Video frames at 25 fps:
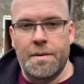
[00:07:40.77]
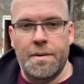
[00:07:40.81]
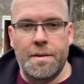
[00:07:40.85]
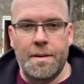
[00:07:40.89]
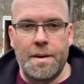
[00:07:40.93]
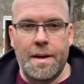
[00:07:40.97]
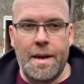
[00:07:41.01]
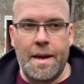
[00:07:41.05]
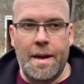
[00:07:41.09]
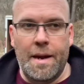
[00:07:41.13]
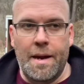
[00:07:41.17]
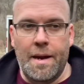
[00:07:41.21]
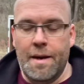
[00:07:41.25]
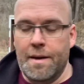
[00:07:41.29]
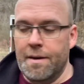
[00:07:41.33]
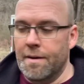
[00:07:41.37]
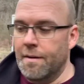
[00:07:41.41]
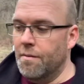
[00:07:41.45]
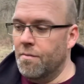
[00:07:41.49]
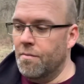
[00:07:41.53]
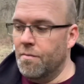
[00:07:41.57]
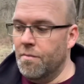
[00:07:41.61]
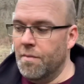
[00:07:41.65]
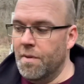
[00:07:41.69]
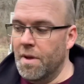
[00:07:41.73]

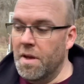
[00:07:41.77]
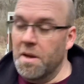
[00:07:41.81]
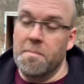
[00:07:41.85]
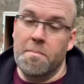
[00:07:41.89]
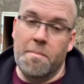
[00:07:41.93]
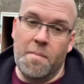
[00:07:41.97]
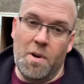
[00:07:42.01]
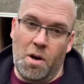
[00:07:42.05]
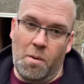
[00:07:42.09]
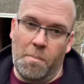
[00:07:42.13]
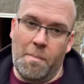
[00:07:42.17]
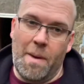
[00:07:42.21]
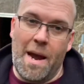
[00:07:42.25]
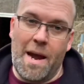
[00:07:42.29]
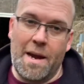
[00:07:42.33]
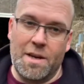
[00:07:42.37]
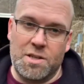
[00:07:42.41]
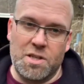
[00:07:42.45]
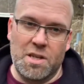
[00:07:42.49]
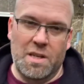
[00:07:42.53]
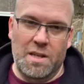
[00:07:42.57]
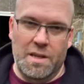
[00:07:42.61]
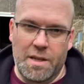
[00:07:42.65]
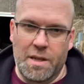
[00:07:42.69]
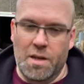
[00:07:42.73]
and it'll
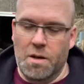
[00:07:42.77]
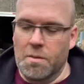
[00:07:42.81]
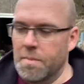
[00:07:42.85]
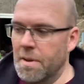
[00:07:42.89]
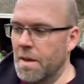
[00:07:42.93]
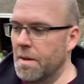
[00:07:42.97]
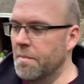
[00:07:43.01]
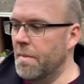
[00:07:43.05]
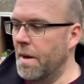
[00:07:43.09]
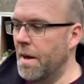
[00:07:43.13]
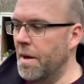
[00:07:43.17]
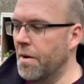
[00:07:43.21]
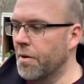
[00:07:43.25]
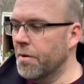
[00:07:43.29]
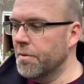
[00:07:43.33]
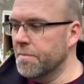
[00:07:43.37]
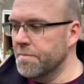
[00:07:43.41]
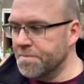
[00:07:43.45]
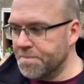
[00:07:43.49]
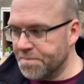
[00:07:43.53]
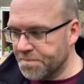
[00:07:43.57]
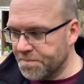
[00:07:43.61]
match a little bit better.